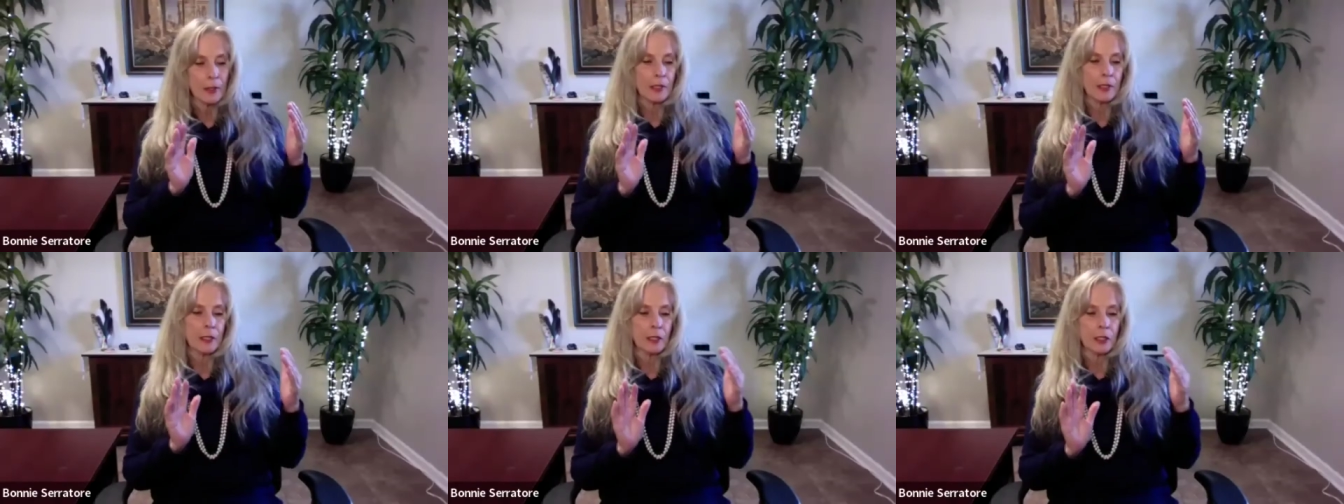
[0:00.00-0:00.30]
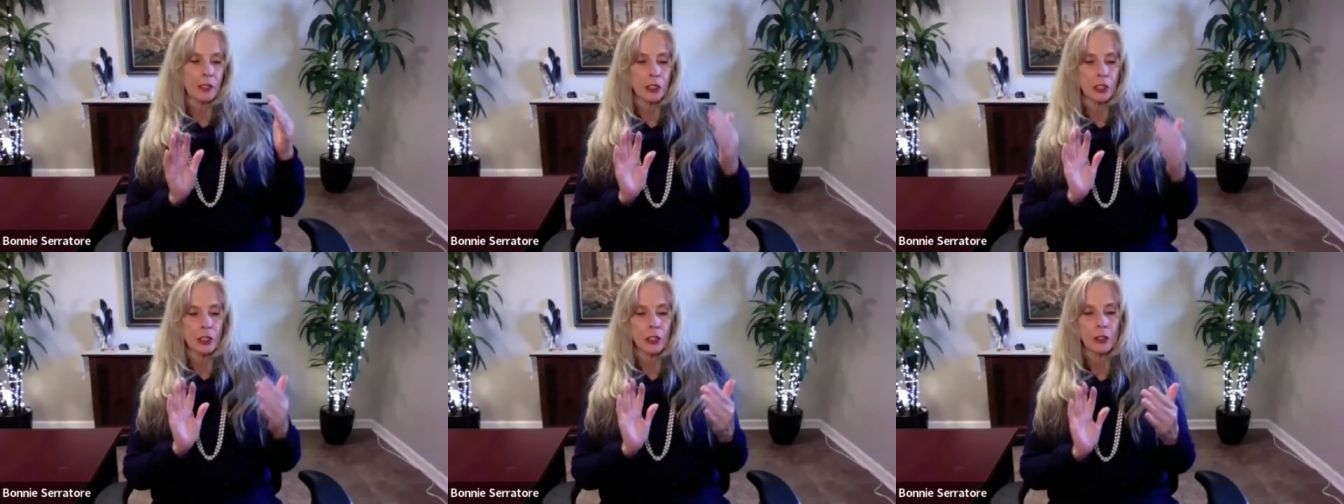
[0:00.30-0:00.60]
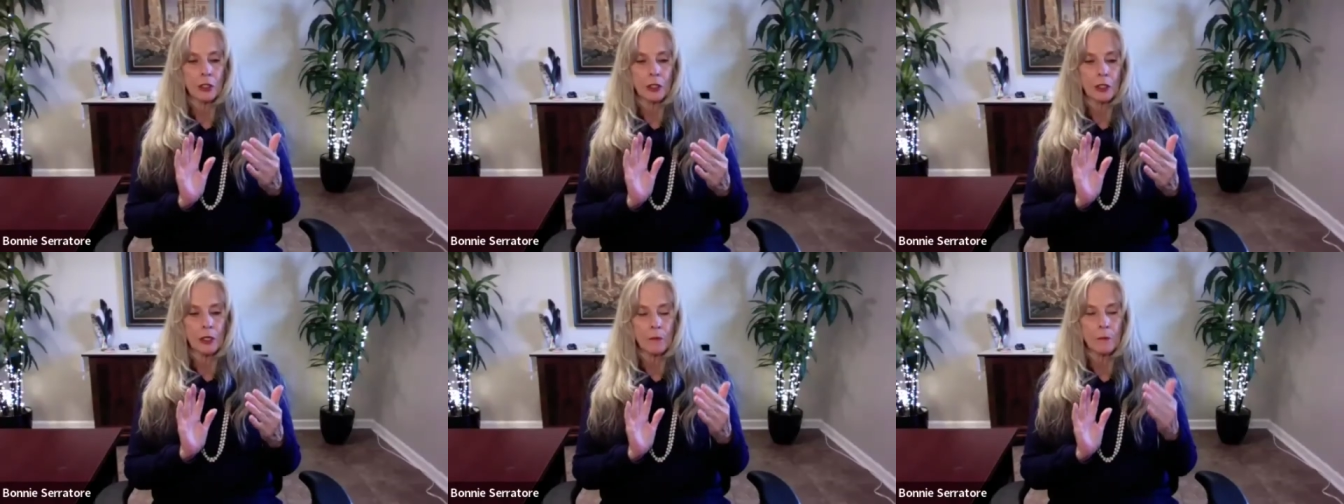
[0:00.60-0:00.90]
I'm just going to
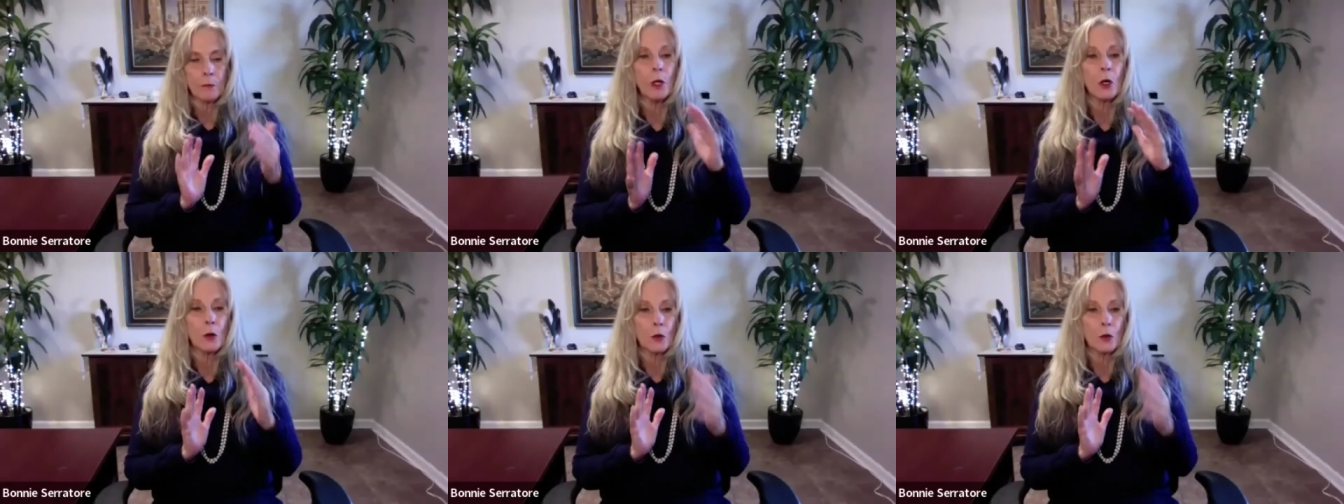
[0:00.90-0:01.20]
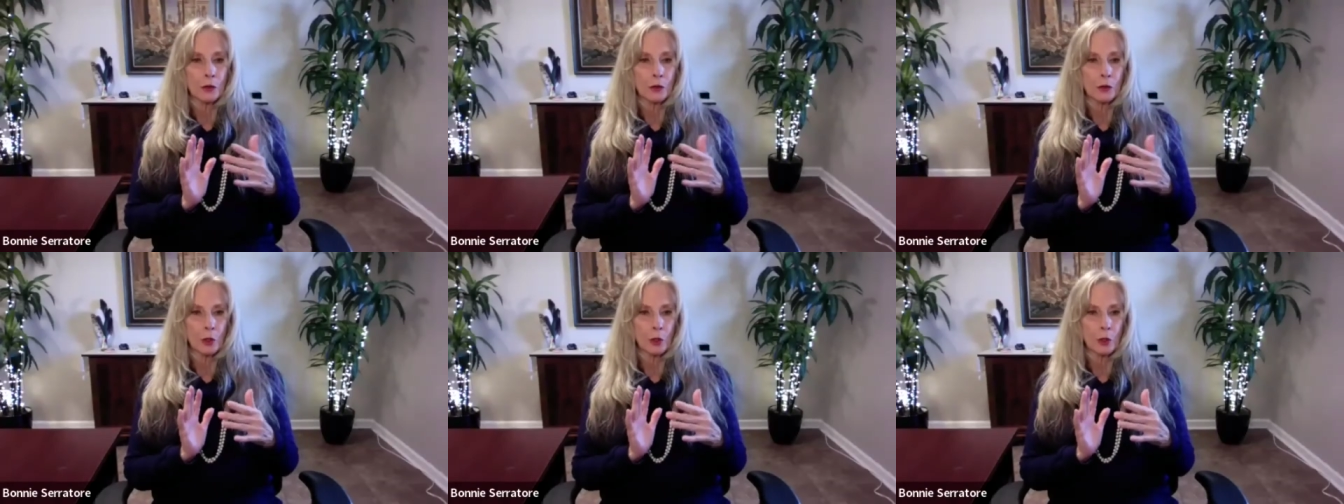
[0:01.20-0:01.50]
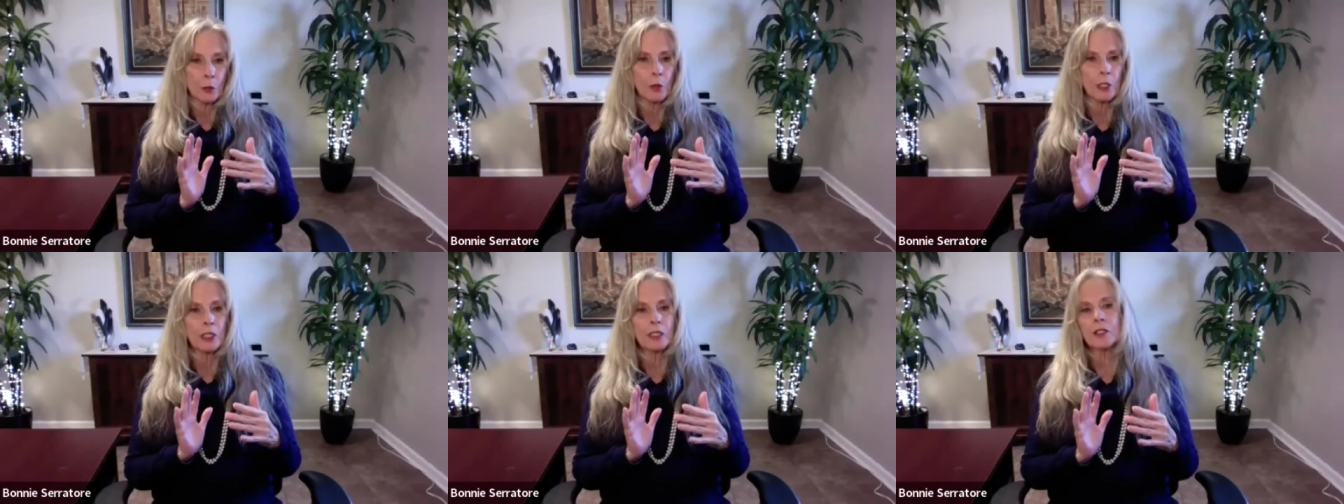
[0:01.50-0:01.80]
share both.
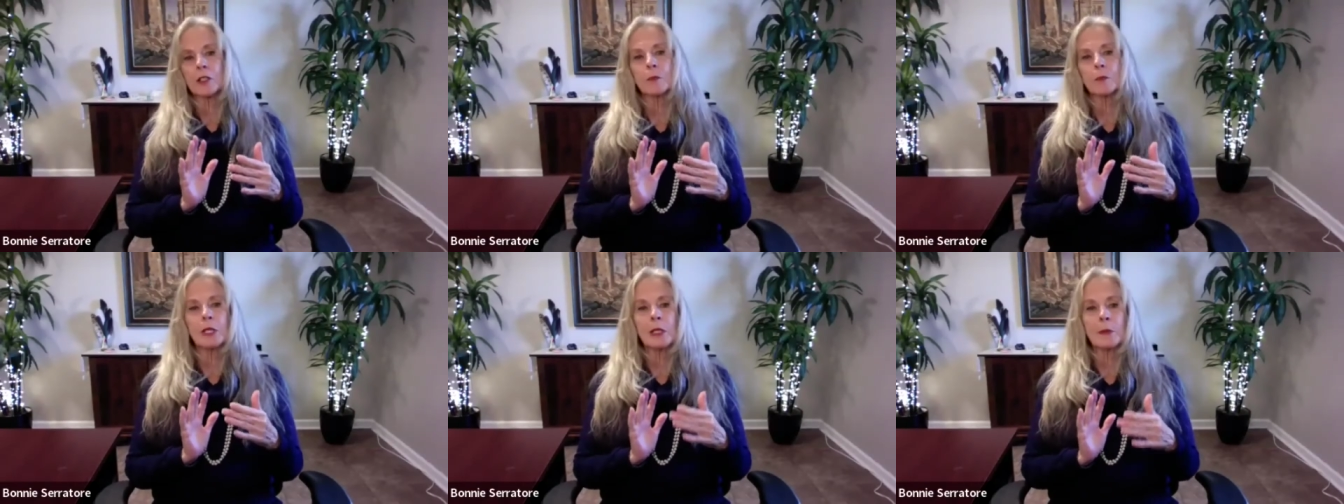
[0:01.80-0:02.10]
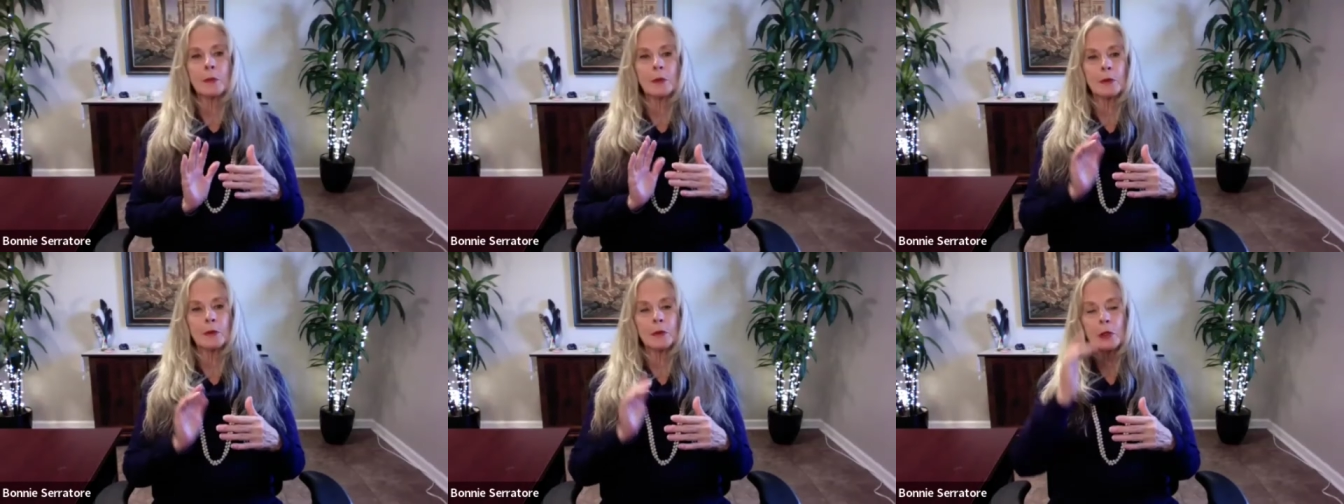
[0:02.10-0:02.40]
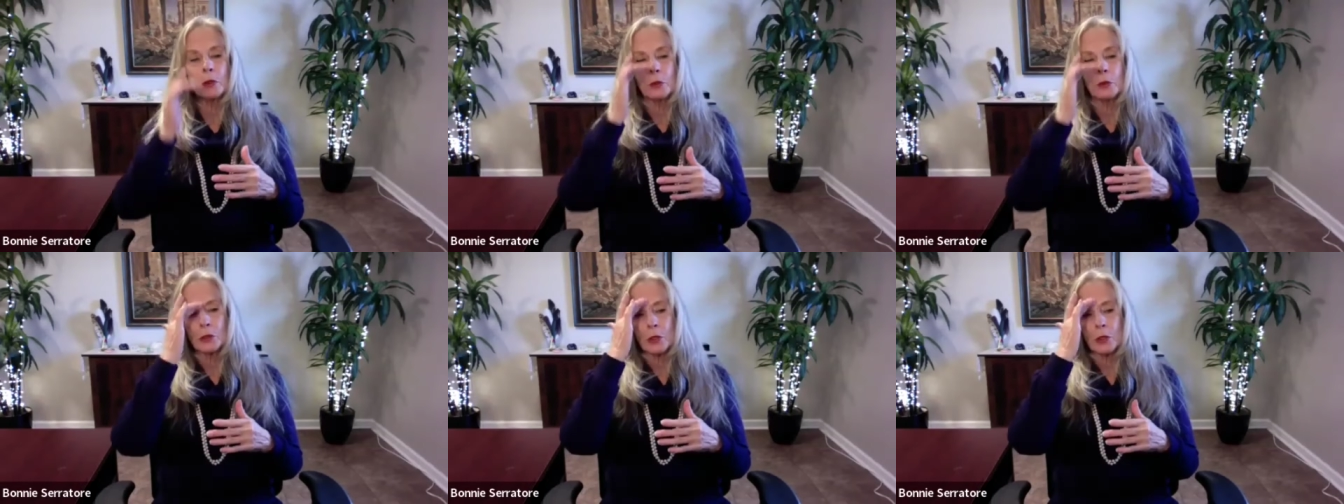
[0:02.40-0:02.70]
So people
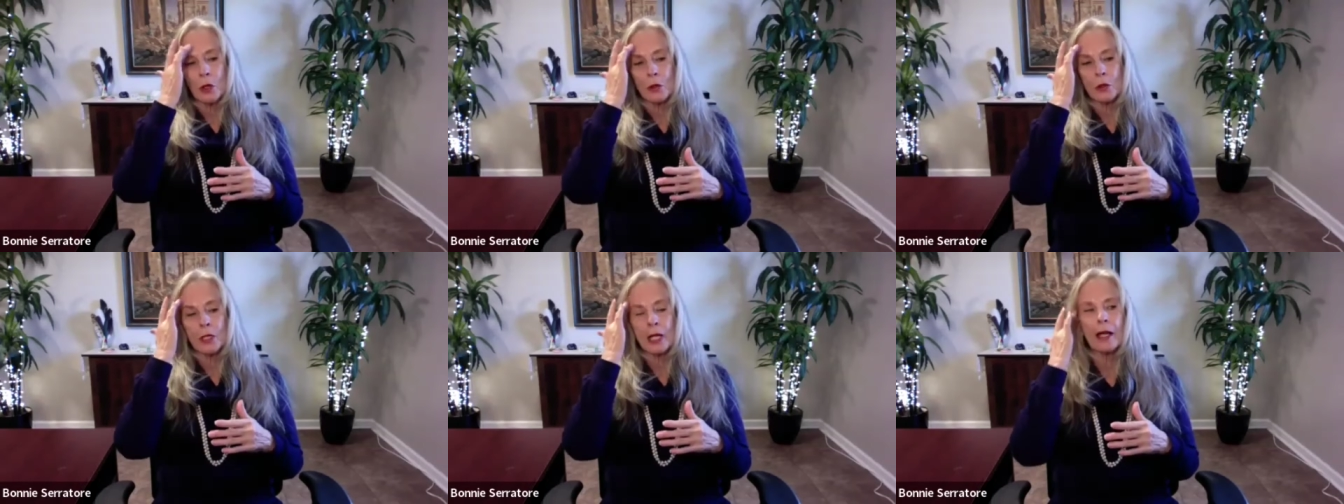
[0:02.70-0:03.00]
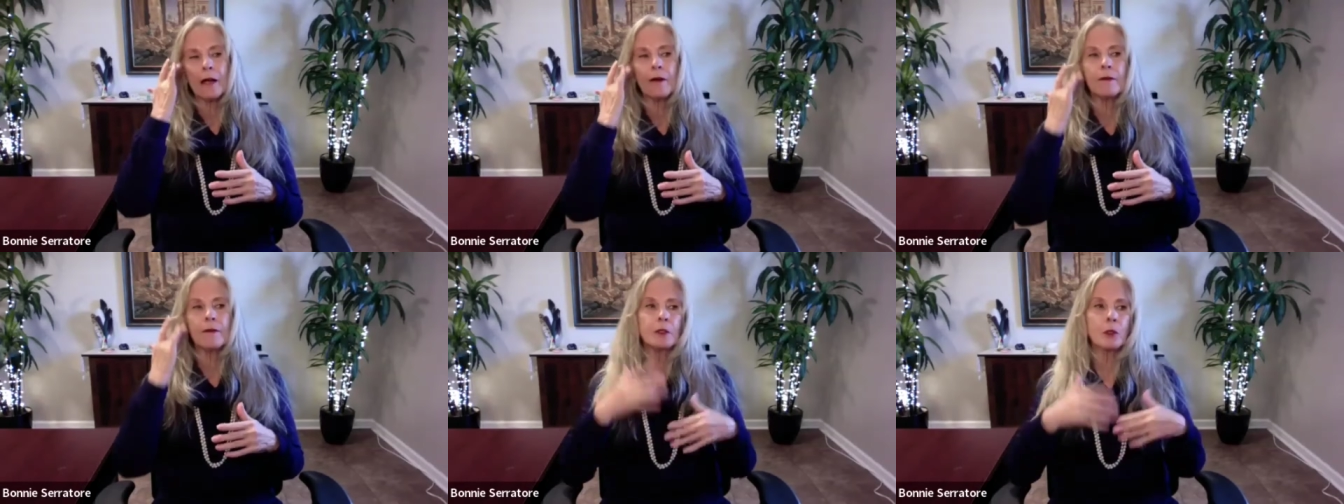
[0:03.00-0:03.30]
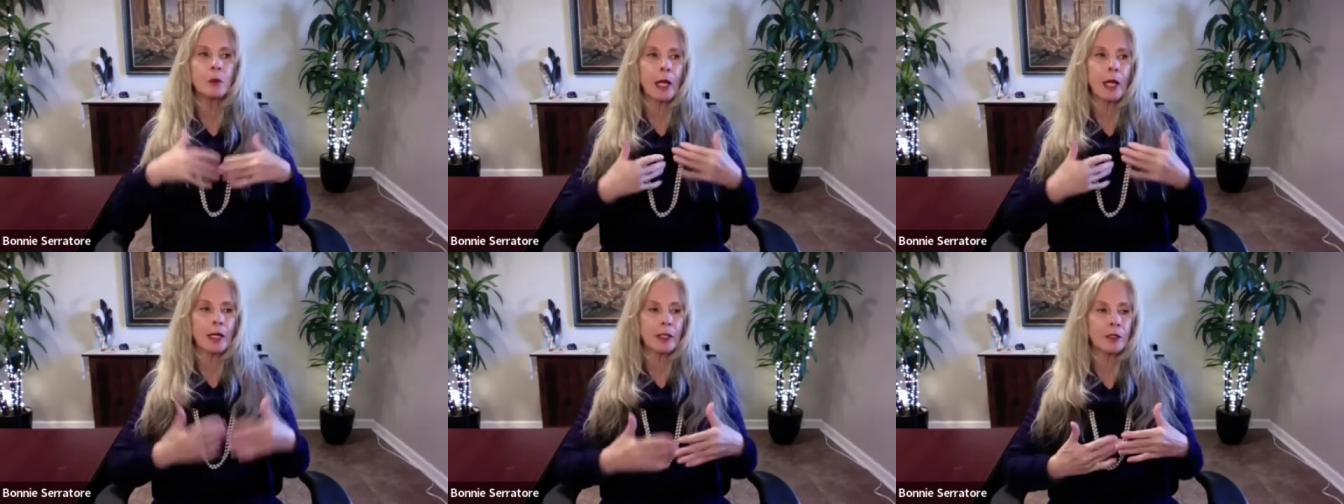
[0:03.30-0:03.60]
who don't have
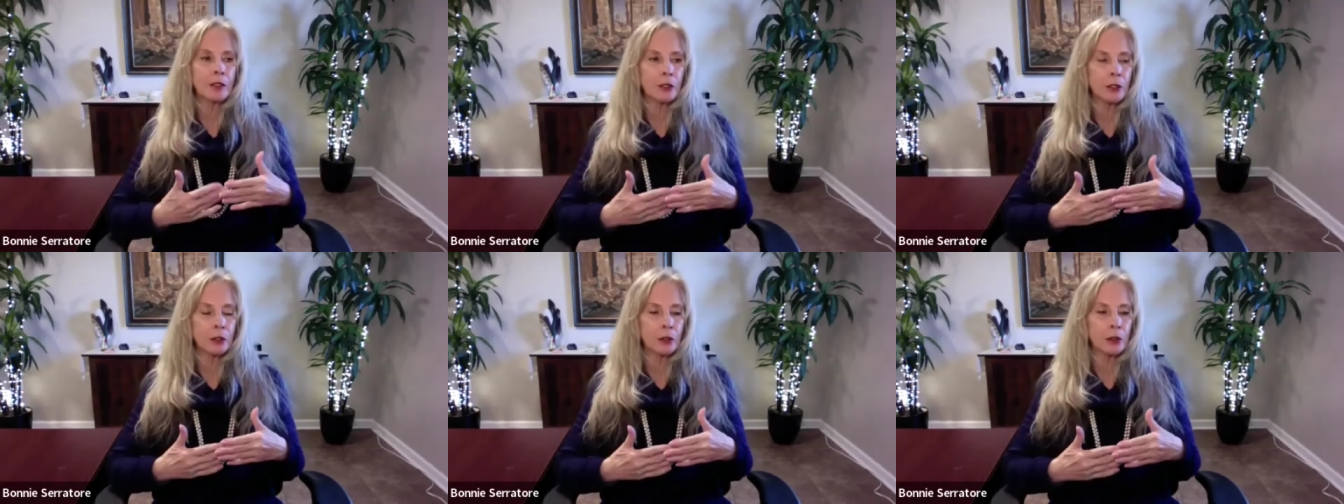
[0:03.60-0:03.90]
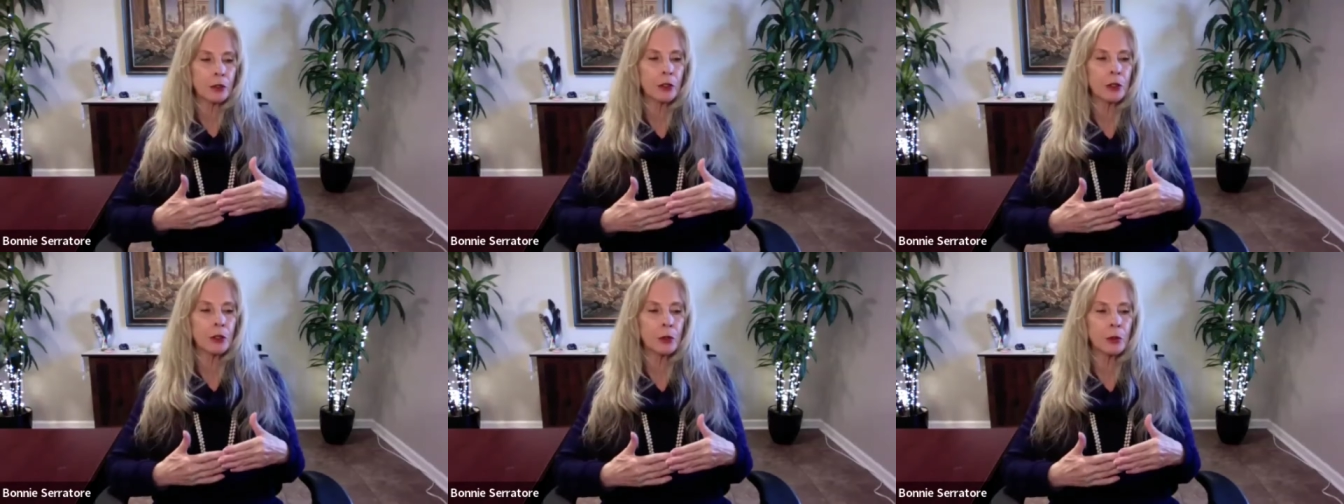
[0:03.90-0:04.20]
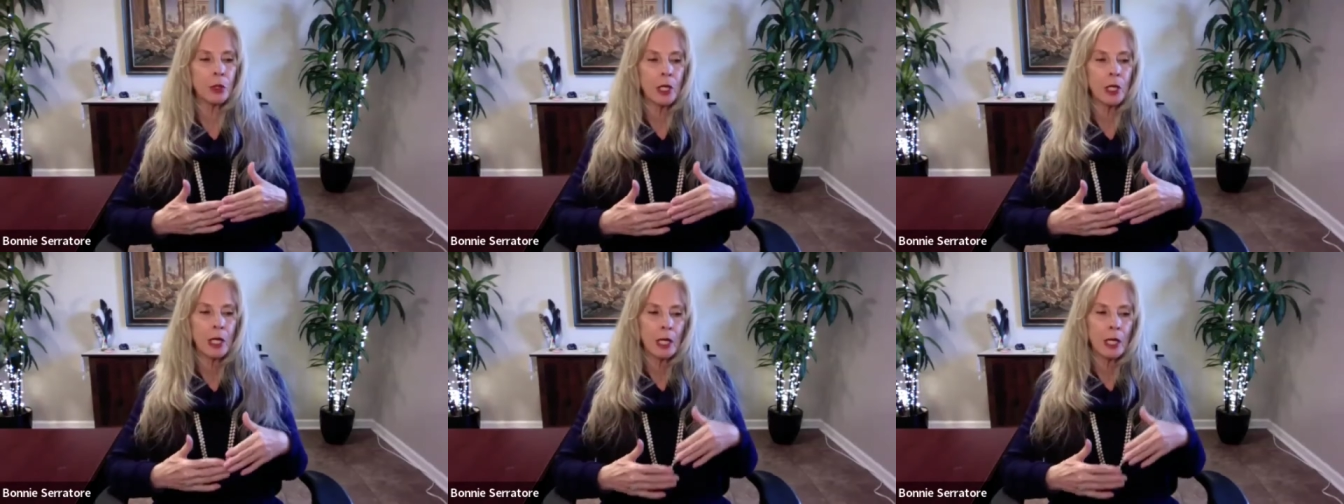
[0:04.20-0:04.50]
the gratitude,
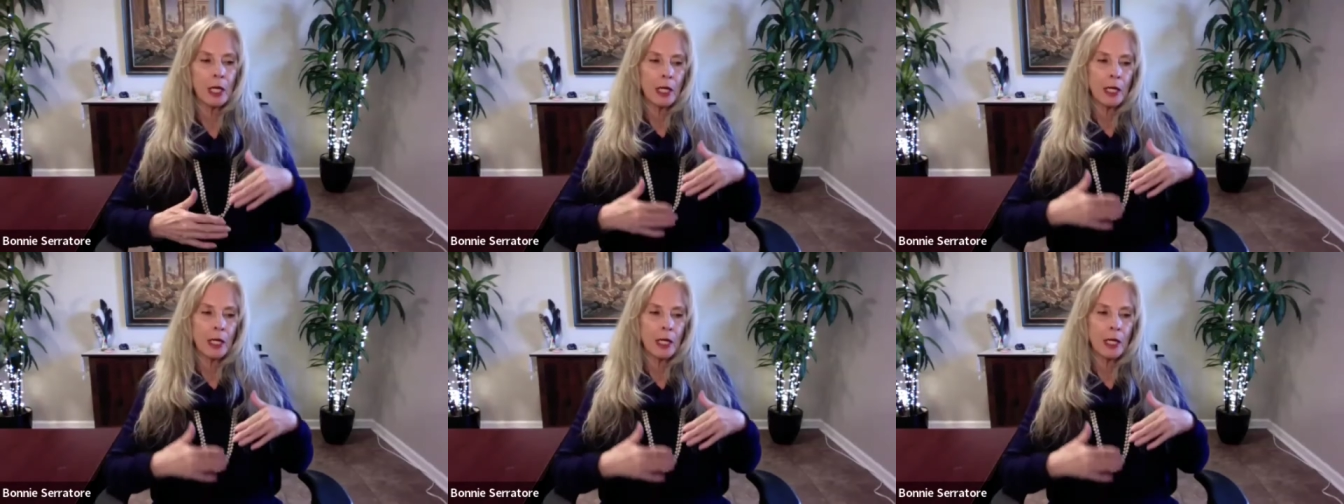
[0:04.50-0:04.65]
who,